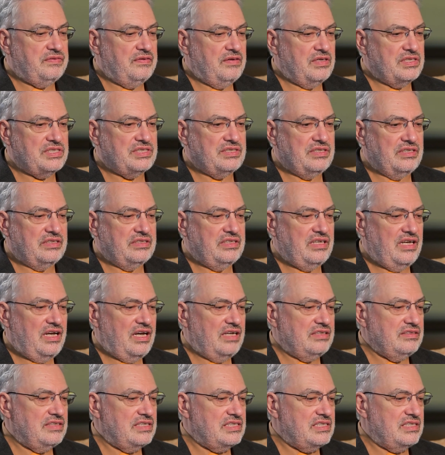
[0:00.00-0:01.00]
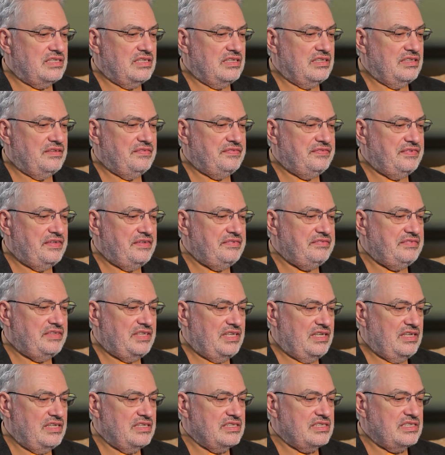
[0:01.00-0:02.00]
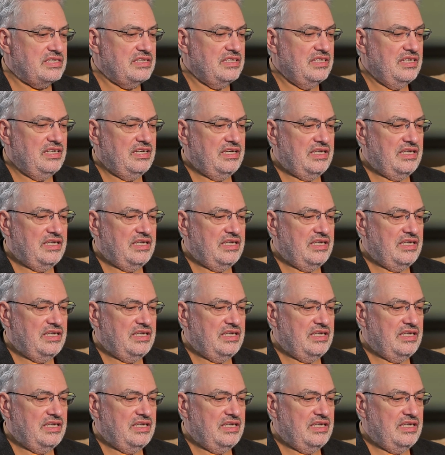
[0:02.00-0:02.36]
Foster Dulles in the 50s.